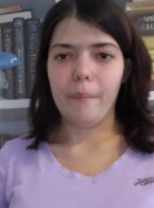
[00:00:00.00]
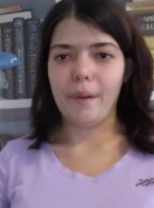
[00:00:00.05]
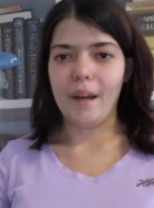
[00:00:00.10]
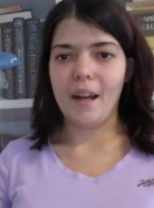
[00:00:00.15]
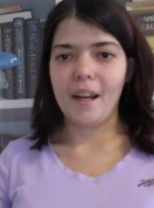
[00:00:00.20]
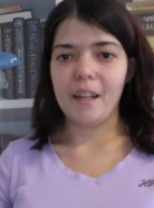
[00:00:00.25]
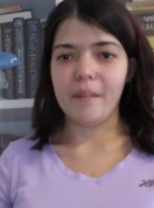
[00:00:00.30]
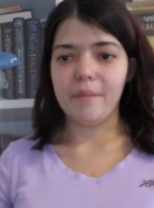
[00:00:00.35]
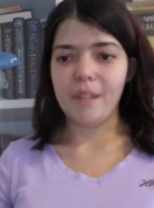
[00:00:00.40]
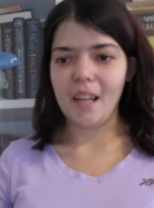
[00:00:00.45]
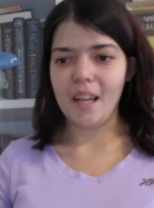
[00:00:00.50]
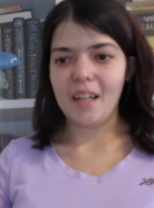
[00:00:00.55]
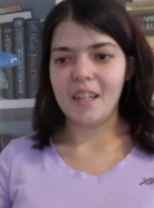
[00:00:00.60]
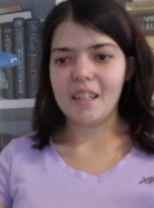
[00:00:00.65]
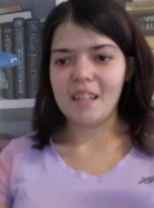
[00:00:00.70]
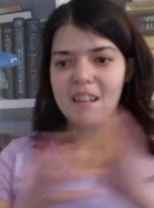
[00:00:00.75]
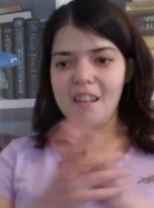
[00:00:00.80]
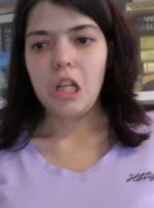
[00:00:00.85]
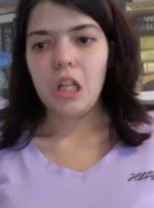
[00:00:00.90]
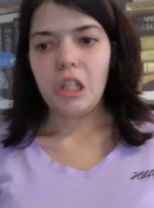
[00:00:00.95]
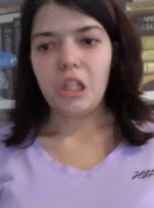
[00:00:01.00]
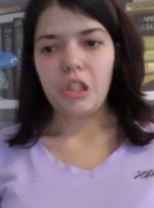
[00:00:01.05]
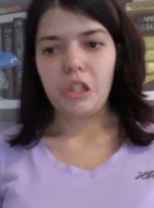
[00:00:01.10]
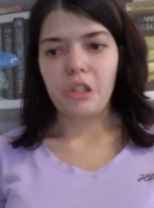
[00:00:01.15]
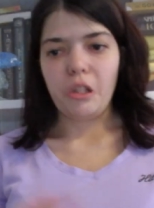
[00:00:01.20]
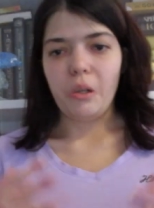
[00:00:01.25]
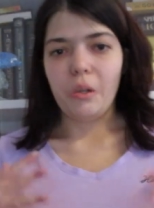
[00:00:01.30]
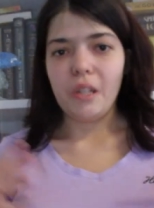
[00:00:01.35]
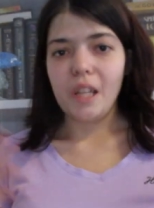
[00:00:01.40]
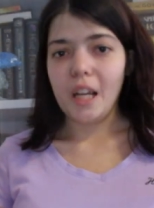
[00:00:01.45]
But um, yeah, uh,
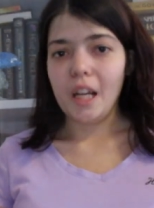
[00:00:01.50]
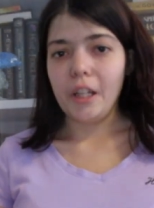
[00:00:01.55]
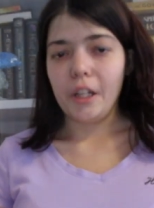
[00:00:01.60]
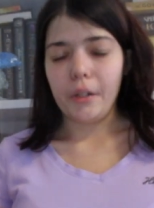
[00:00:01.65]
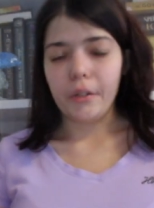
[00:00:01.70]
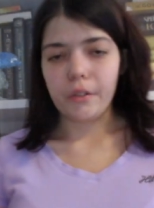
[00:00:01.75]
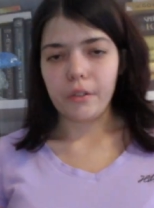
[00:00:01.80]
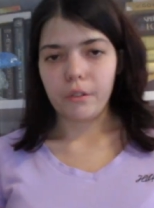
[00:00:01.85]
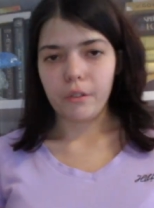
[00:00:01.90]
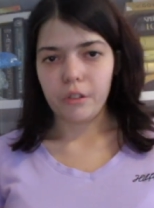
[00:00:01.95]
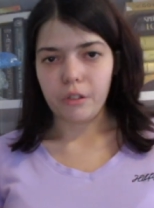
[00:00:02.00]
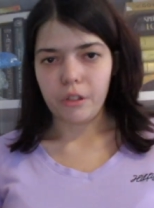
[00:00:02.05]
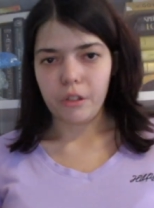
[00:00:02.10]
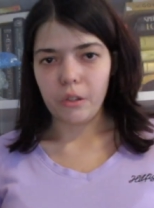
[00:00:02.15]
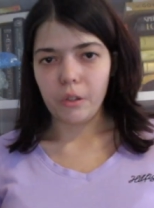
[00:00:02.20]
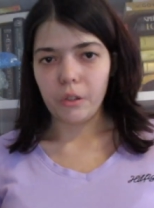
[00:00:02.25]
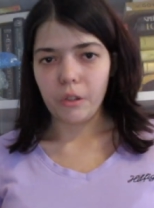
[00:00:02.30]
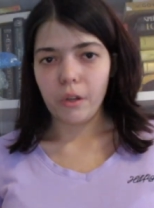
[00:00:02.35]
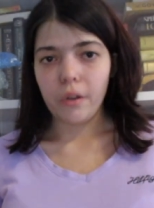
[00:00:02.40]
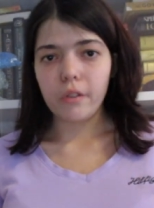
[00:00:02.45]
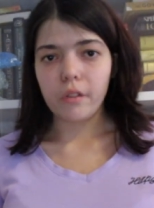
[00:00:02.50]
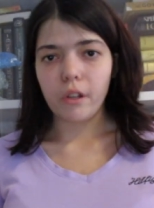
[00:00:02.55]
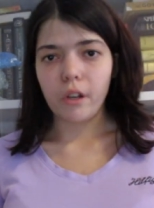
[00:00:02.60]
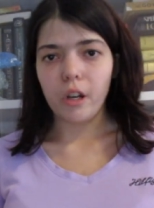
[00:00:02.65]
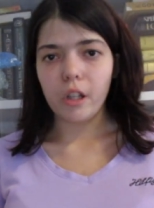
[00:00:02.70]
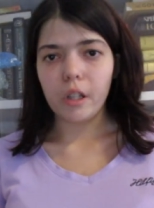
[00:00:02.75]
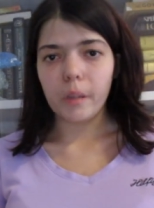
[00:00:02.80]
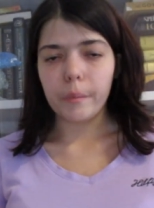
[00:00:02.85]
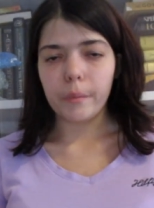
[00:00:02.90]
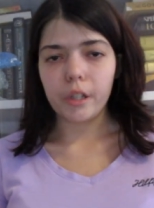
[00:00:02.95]
so yeah, so those are
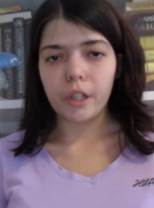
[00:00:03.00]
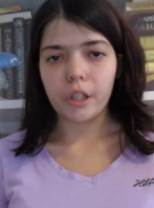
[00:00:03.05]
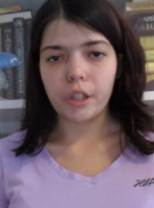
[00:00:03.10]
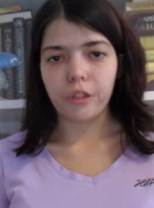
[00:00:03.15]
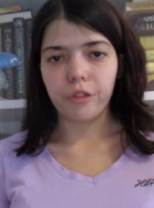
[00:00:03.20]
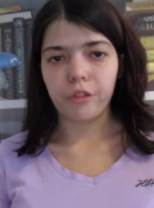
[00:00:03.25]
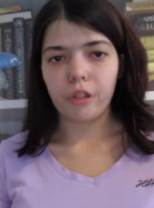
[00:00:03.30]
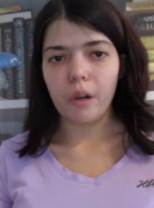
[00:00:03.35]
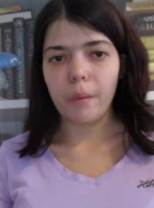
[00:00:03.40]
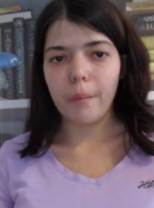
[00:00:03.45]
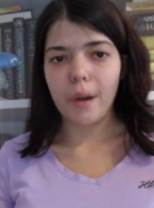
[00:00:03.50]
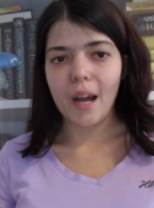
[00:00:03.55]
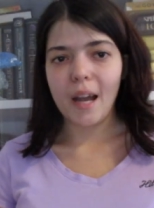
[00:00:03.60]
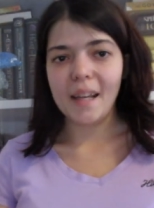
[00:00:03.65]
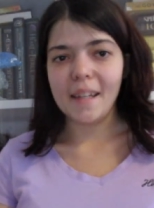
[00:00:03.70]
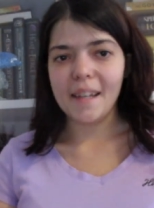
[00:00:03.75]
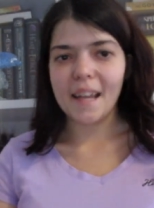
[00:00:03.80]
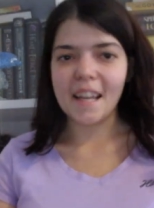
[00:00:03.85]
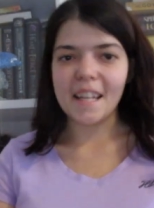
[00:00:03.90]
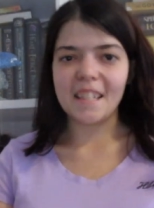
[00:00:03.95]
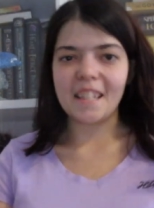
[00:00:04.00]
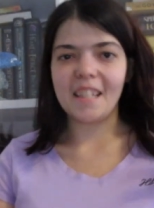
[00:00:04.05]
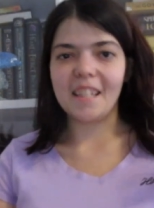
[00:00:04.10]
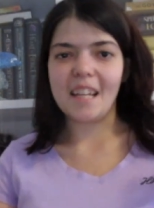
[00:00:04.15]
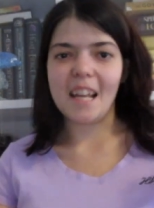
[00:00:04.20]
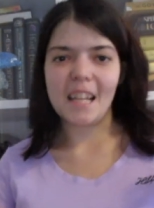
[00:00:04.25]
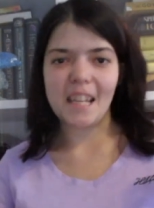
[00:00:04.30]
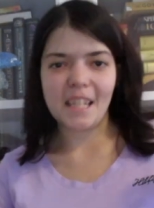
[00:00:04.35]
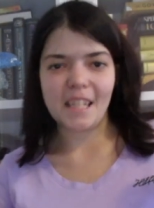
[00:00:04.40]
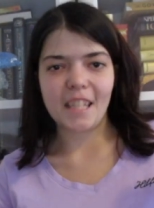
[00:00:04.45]
all the books for my
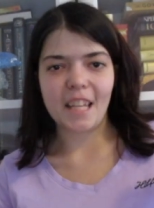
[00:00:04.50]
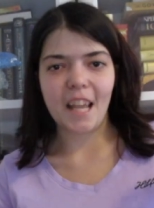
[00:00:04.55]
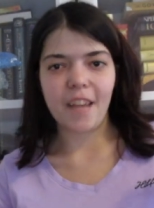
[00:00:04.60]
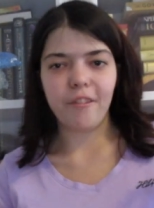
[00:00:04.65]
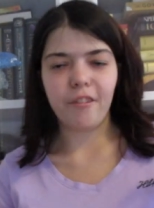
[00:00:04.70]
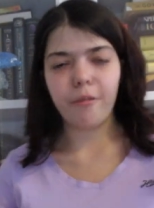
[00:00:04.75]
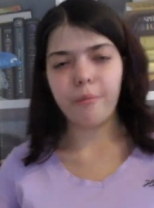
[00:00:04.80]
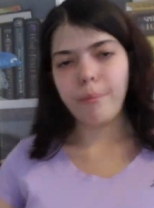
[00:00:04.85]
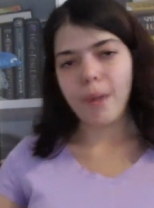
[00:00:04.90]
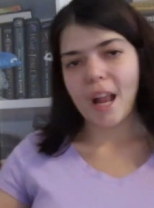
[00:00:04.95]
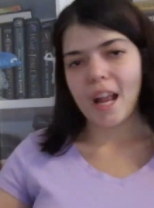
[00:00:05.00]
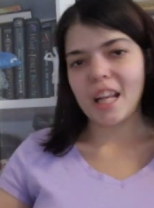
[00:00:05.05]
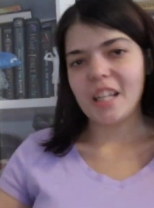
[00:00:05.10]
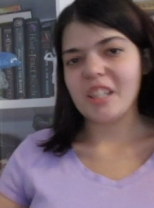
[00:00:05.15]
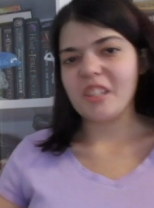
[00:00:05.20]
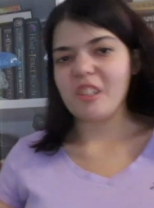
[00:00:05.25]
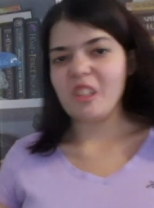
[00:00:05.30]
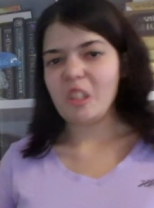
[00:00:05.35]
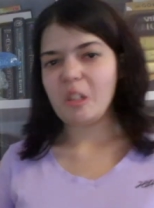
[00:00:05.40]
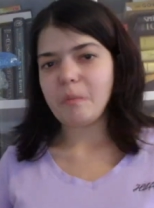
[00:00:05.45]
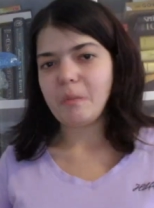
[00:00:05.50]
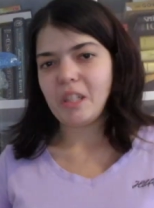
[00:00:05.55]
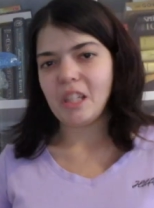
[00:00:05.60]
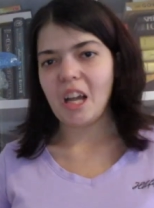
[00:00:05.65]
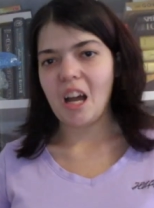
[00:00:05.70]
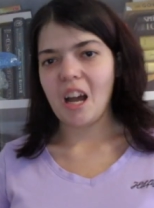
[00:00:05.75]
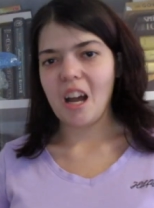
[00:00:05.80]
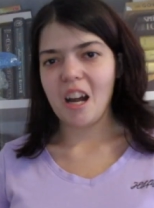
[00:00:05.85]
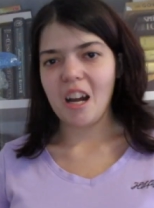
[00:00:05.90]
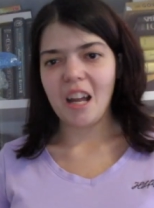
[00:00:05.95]
1997 main
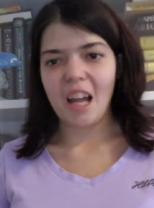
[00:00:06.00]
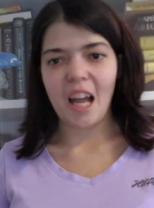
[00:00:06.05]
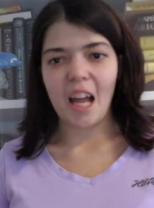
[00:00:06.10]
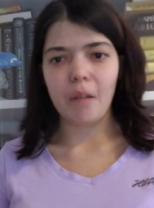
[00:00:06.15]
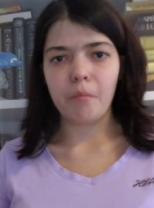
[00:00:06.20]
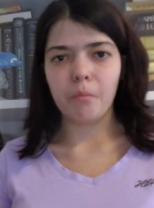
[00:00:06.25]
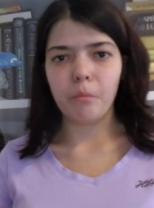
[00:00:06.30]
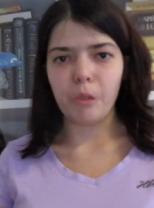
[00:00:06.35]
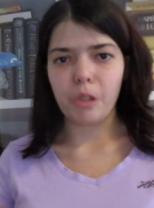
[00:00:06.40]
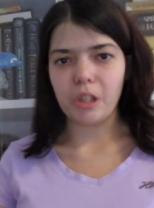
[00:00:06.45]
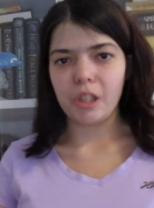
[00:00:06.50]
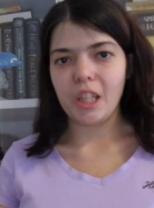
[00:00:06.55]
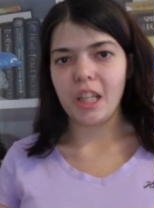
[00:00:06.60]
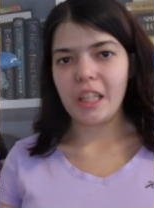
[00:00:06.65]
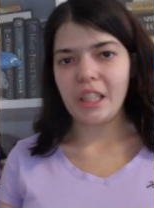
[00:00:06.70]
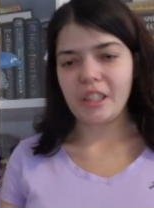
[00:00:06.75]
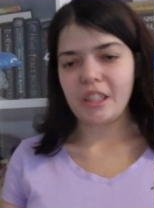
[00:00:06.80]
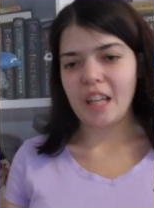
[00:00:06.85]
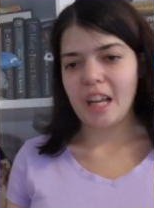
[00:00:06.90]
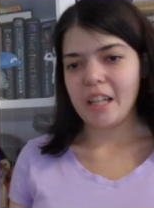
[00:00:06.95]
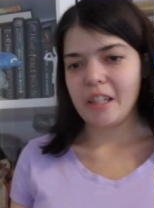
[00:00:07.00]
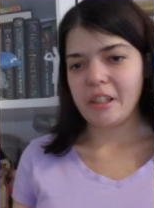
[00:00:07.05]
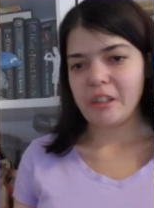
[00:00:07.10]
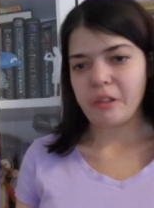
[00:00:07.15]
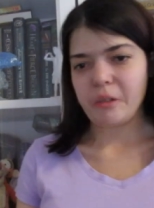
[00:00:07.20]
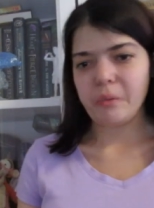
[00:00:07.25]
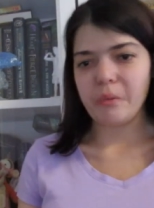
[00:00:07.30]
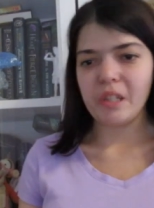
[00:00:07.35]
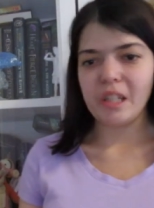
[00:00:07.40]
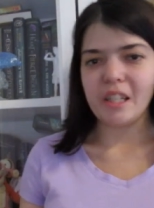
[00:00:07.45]
TBR. I'm really
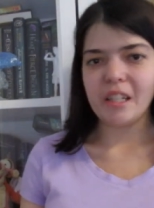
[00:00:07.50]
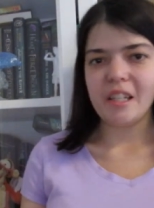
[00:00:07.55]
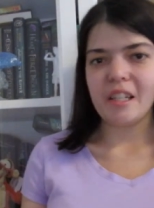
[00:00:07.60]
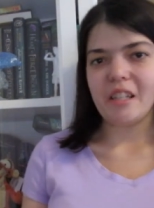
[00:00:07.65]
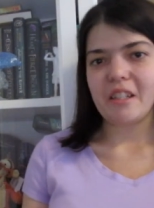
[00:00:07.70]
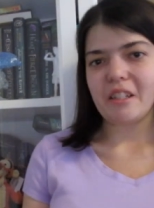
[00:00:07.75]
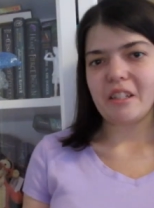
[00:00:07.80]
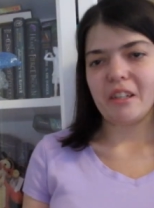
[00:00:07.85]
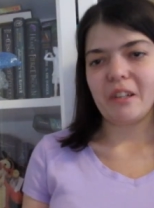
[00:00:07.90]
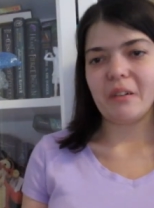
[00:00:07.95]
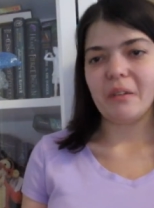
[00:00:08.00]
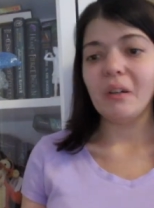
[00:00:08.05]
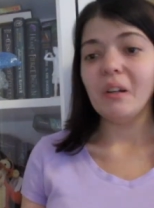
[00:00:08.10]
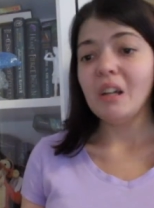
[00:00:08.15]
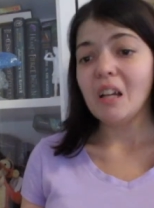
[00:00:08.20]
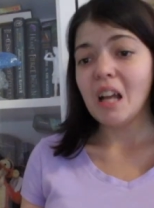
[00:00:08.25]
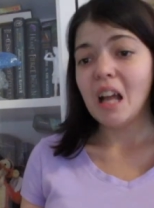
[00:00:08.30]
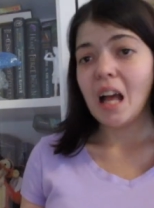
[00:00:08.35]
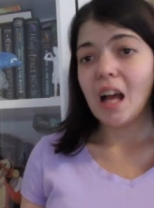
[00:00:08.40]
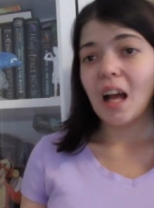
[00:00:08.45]
excited to read this, so